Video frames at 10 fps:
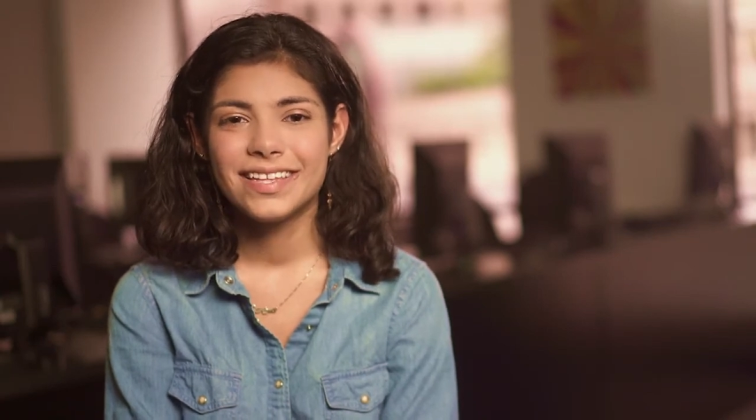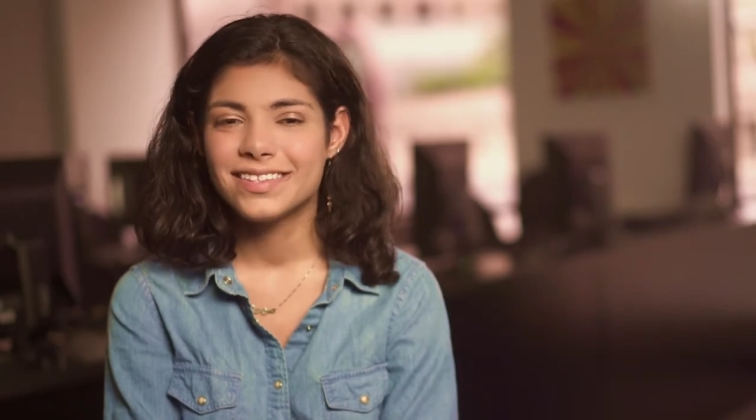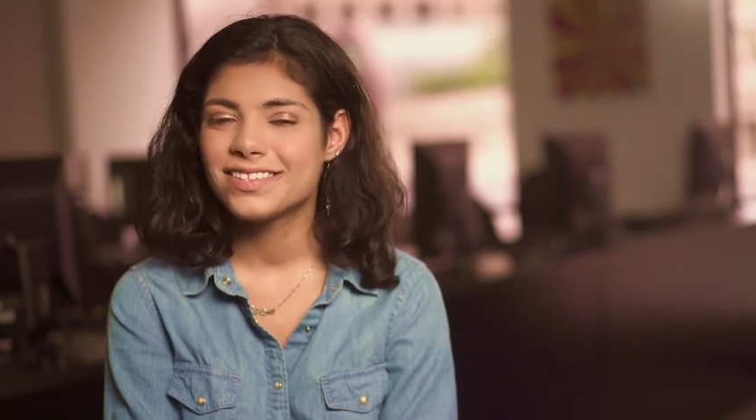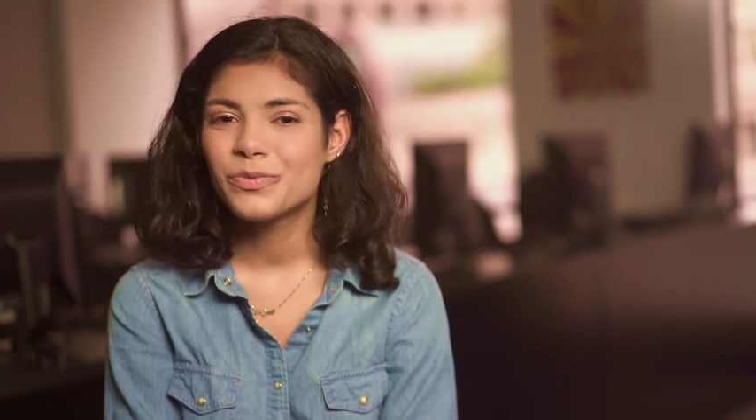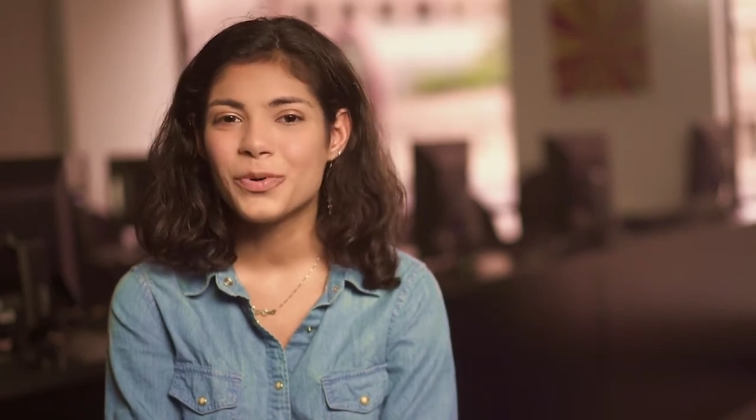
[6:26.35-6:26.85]

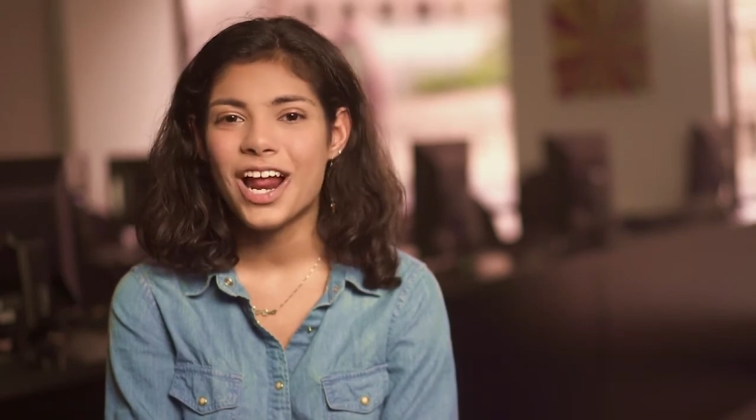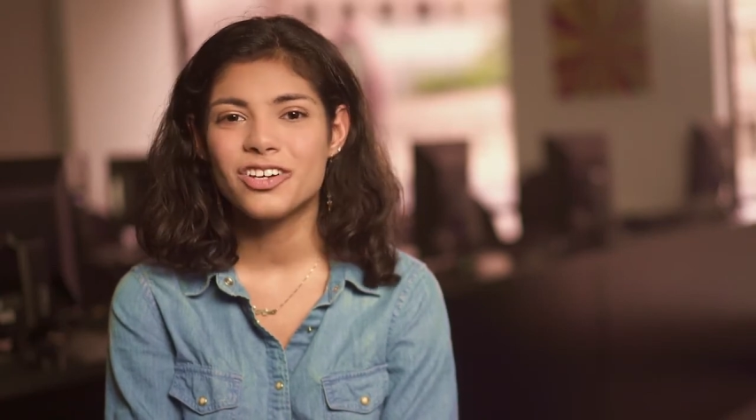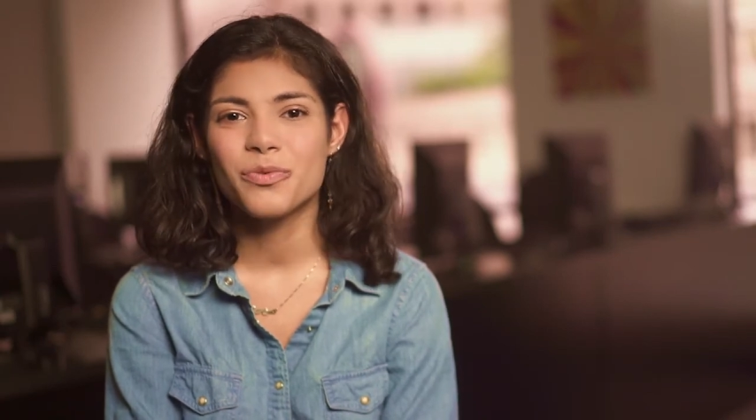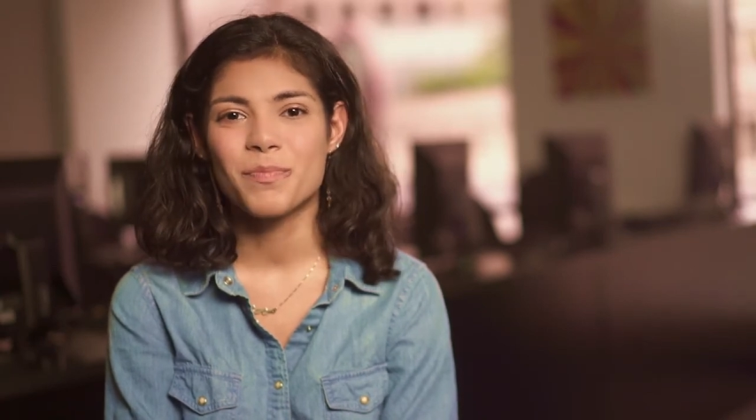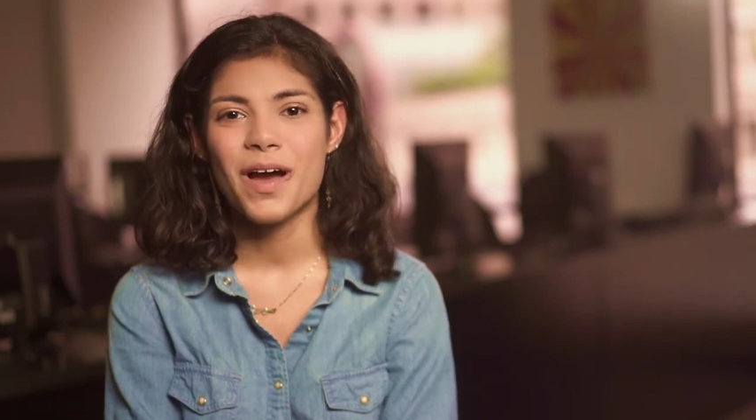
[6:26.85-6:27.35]
This is what I
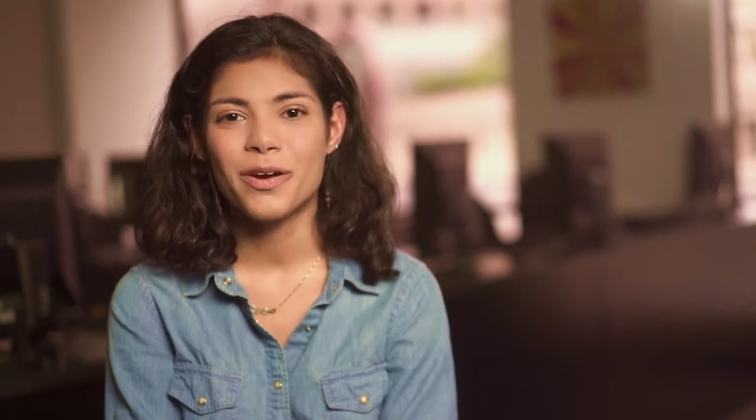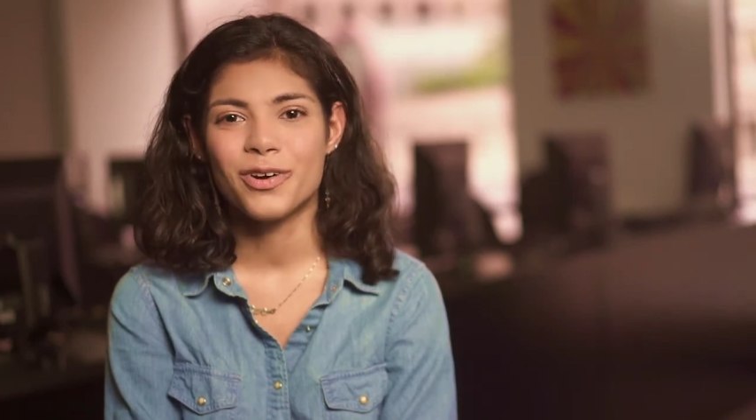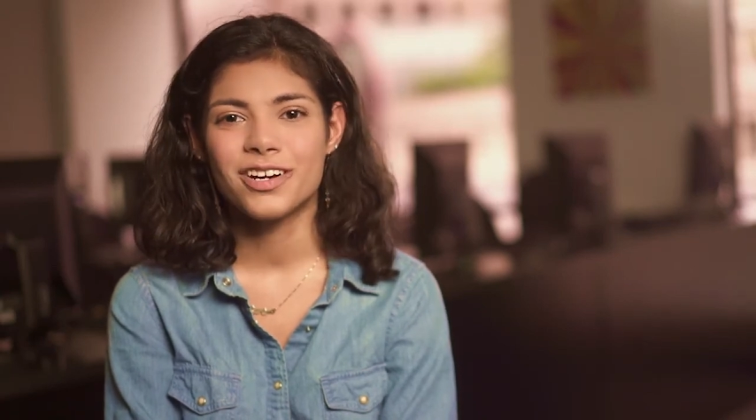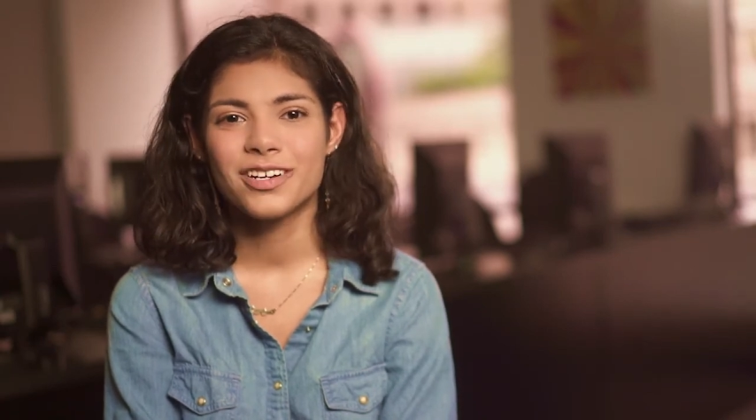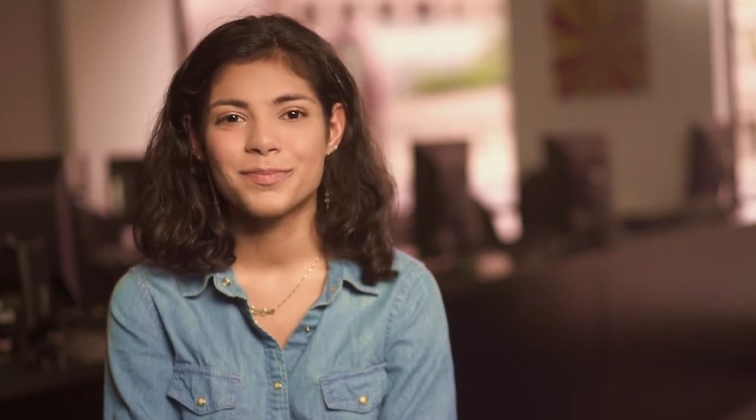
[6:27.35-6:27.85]
do with my
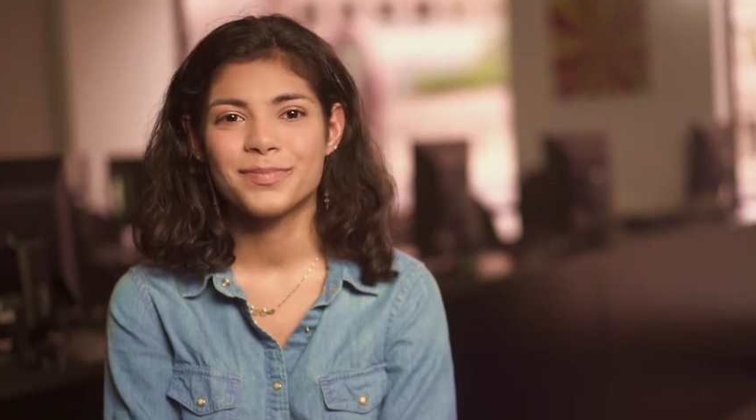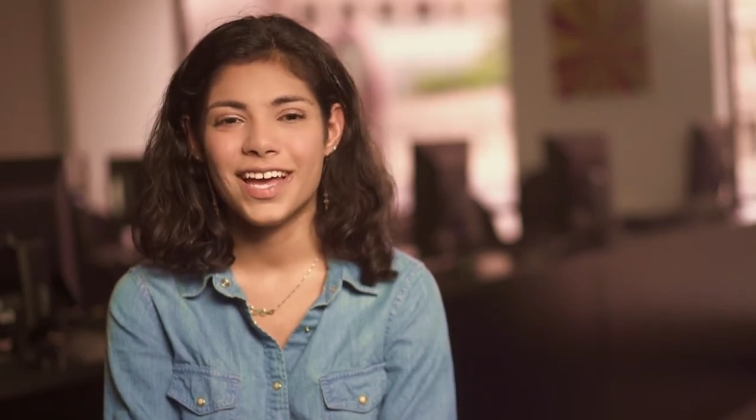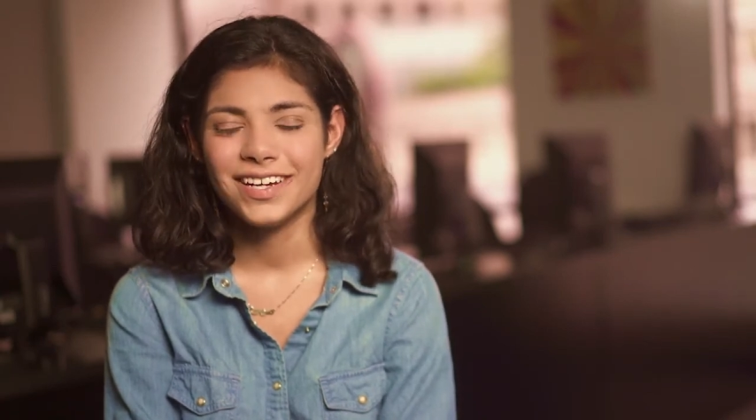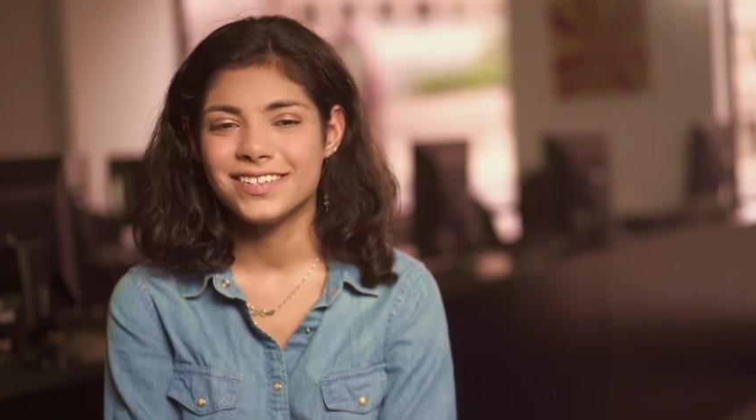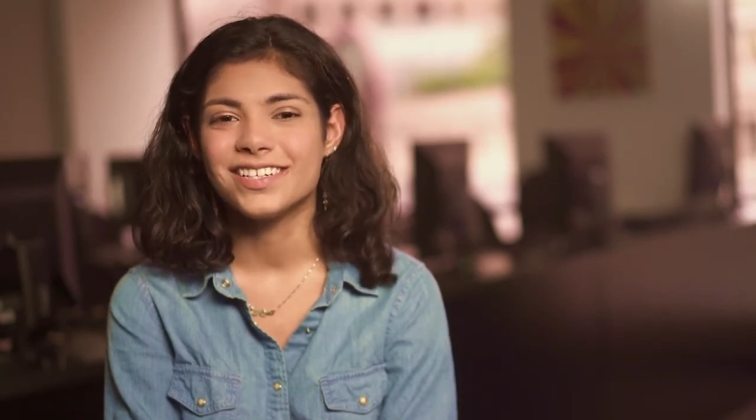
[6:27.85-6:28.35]
work,
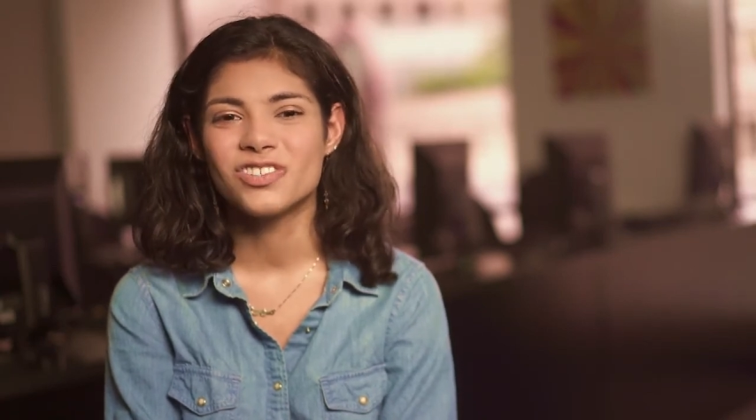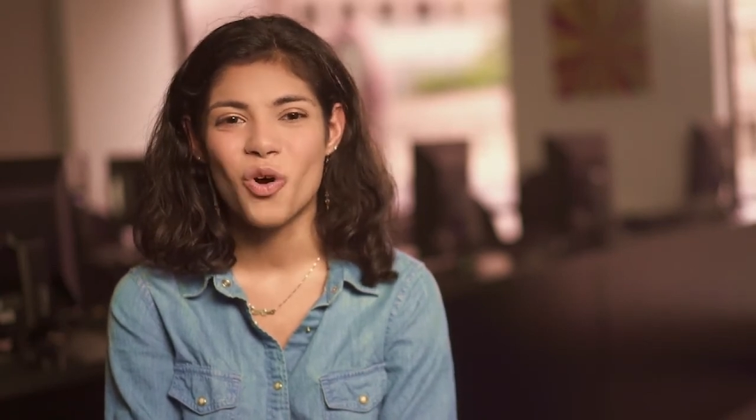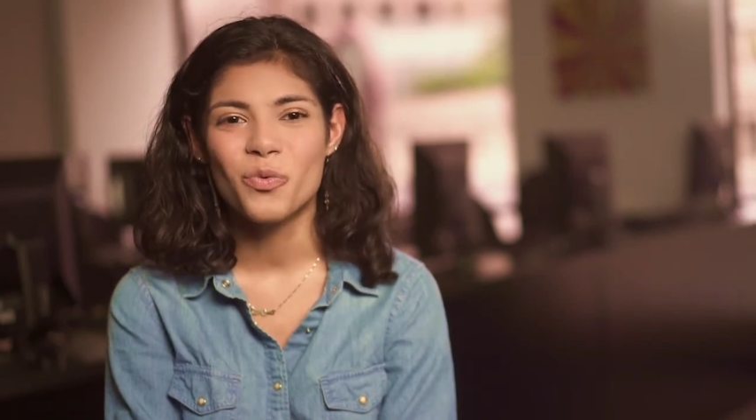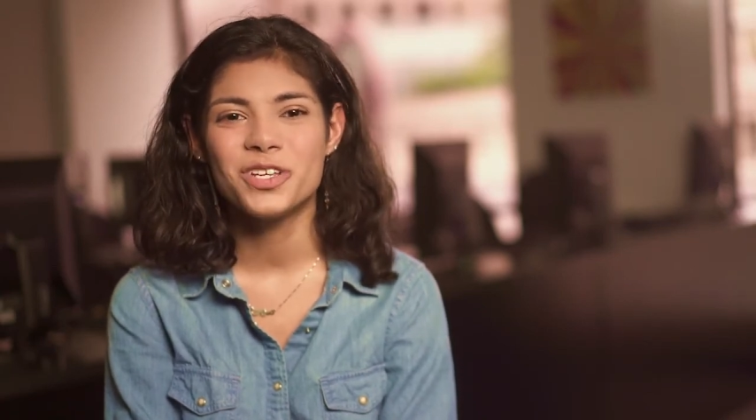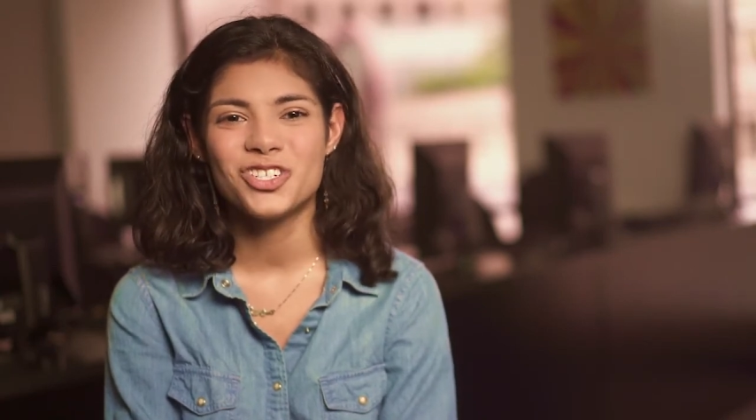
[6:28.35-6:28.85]
and it's
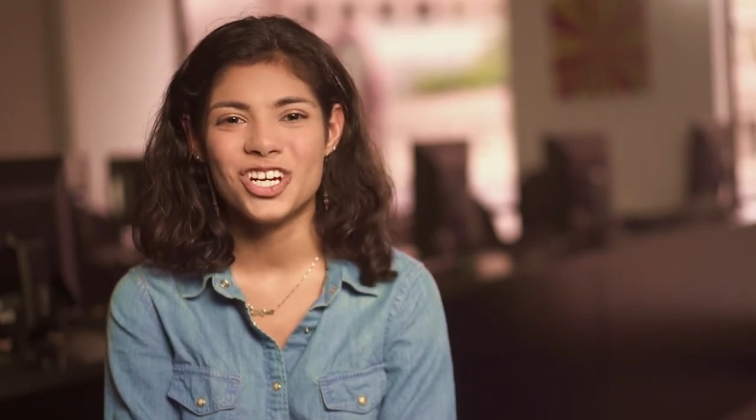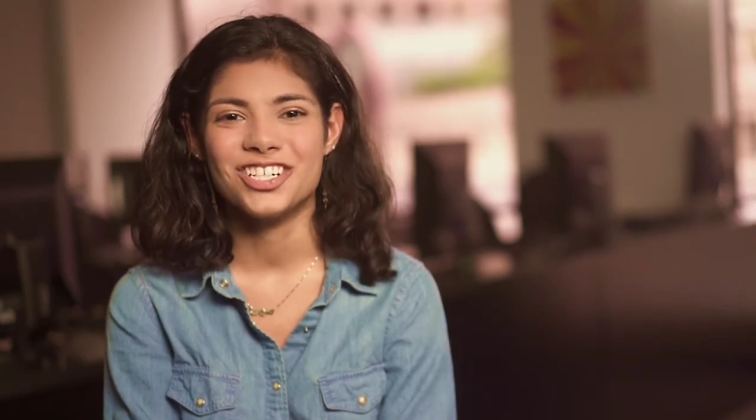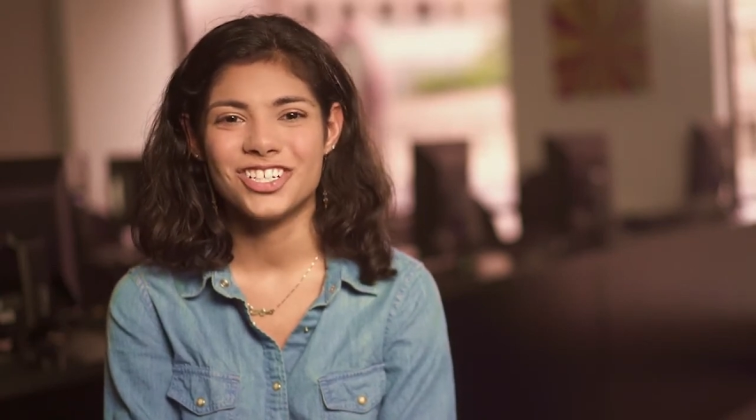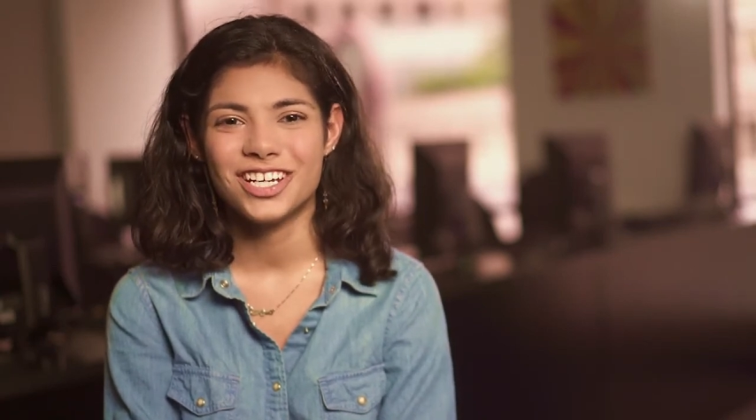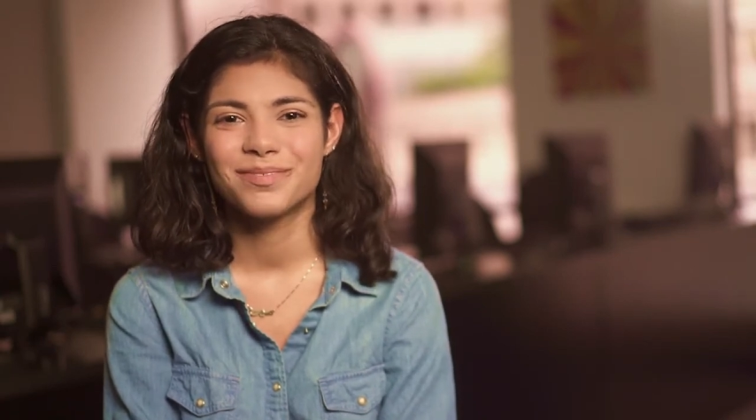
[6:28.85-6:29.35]
always
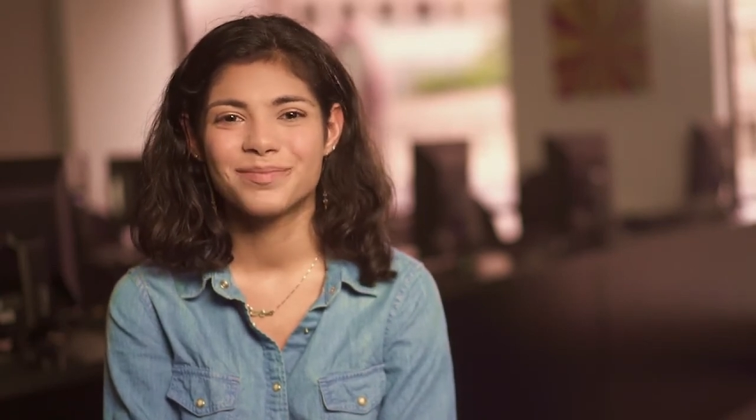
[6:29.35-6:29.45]
changing.